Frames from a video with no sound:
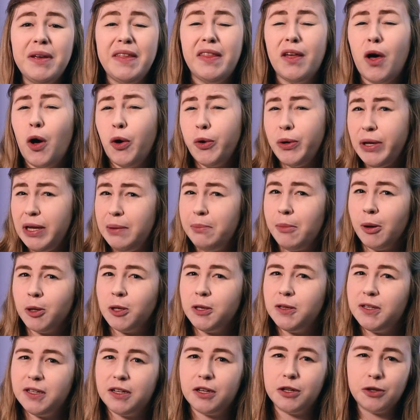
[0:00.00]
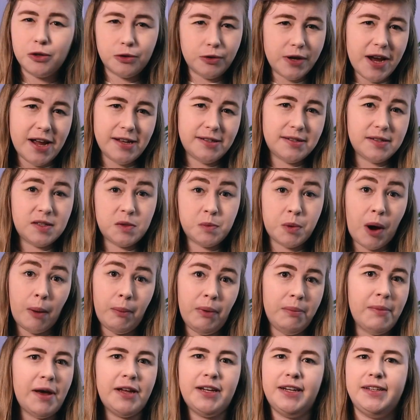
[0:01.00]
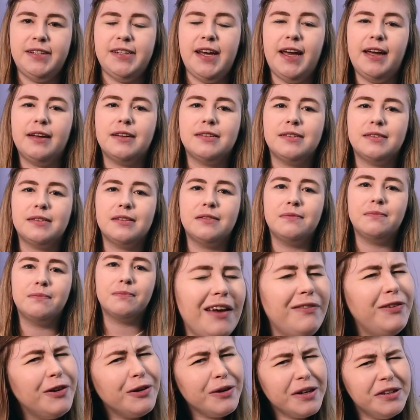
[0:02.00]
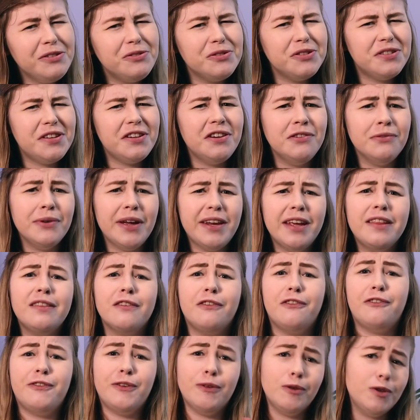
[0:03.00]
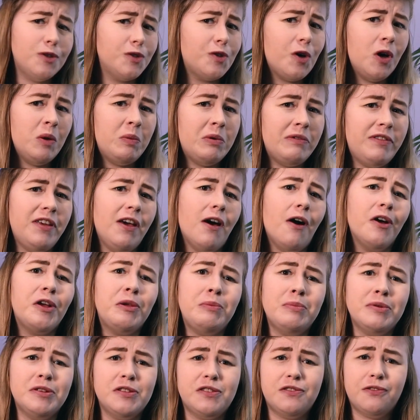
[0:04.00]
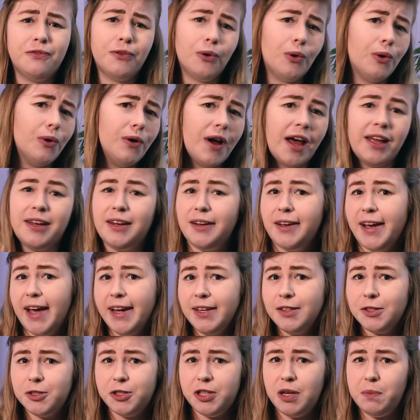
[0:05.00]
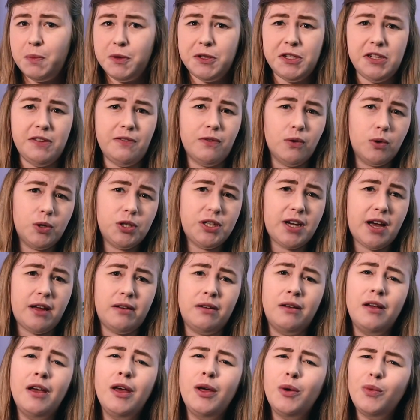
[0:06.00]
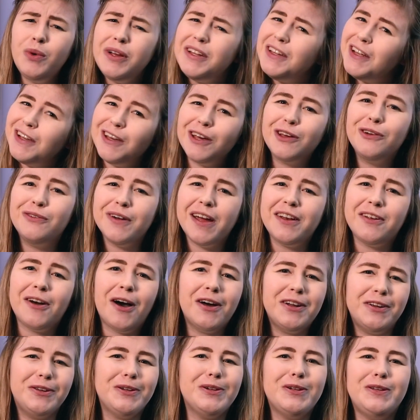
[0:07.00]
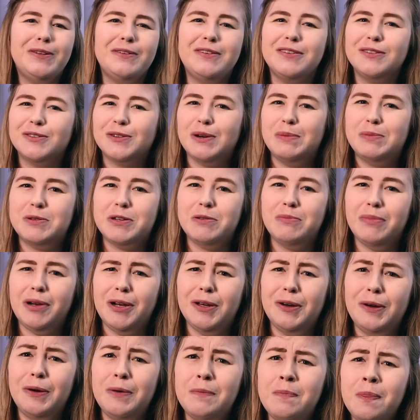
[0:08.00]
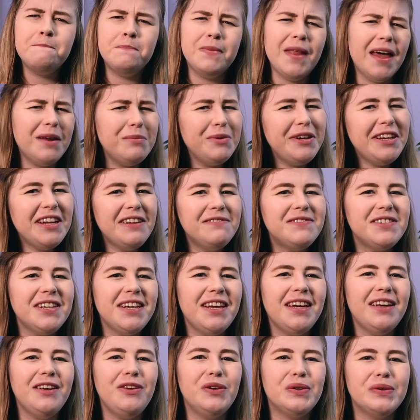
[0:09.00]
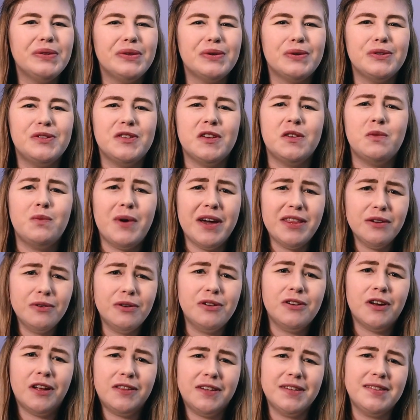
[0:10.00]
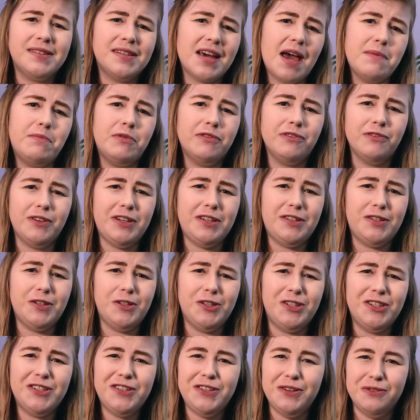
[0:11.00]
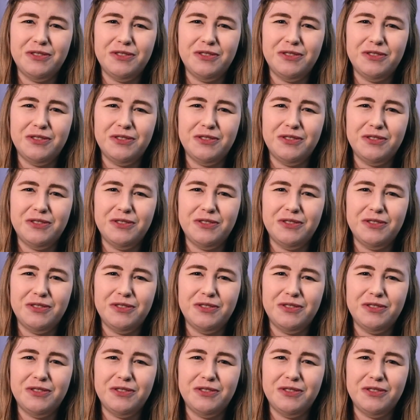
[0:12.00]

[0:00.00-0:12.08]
be the only model that could create such problematic text. If you're interested in reading the full scope of the arguments for and against G P T four chan, we'll link a great article in the description below. And we'd love to hear your thoughts on whether or not this type of research is